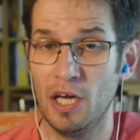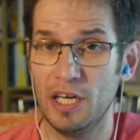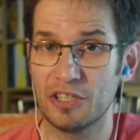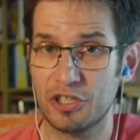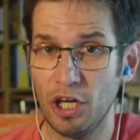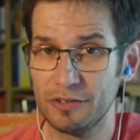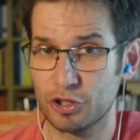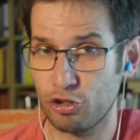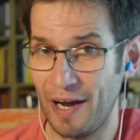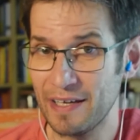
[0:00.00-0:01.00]
It's not a
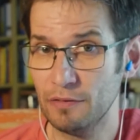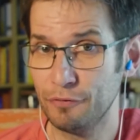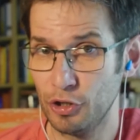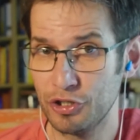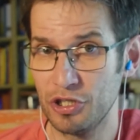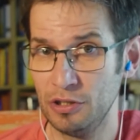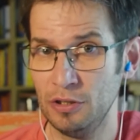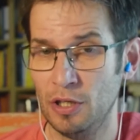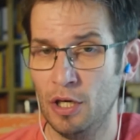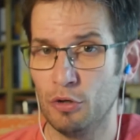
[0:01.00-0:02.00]
trial
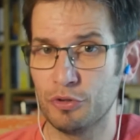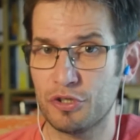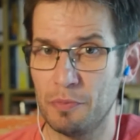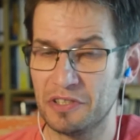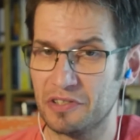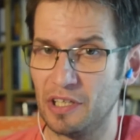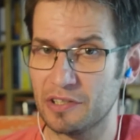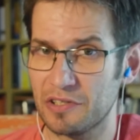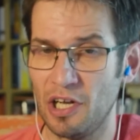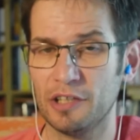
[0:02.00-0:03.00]
version, which means that
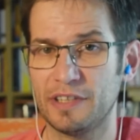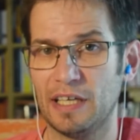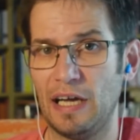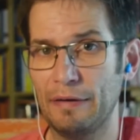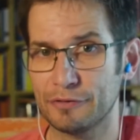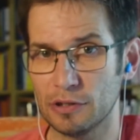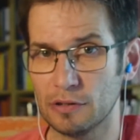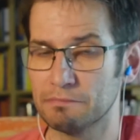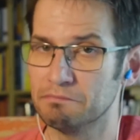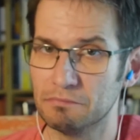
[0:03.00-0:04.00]
it's not that
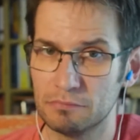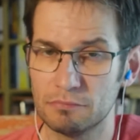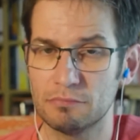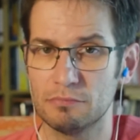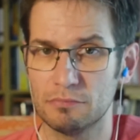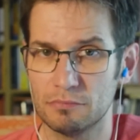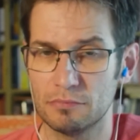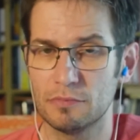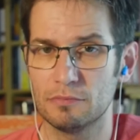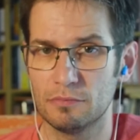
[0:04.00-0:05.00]
after
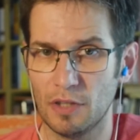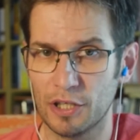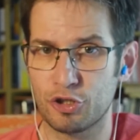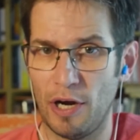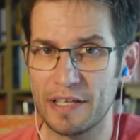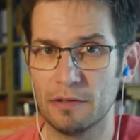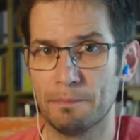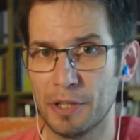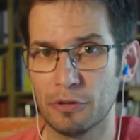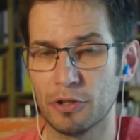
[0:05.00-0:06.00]
a trial
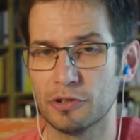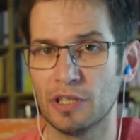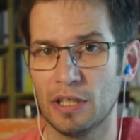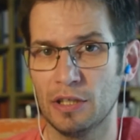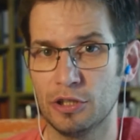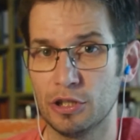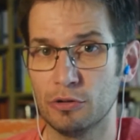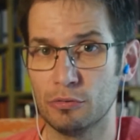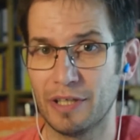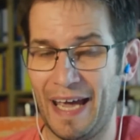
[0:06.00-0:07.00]
period
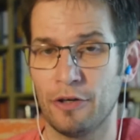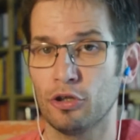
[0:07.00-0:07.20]
you can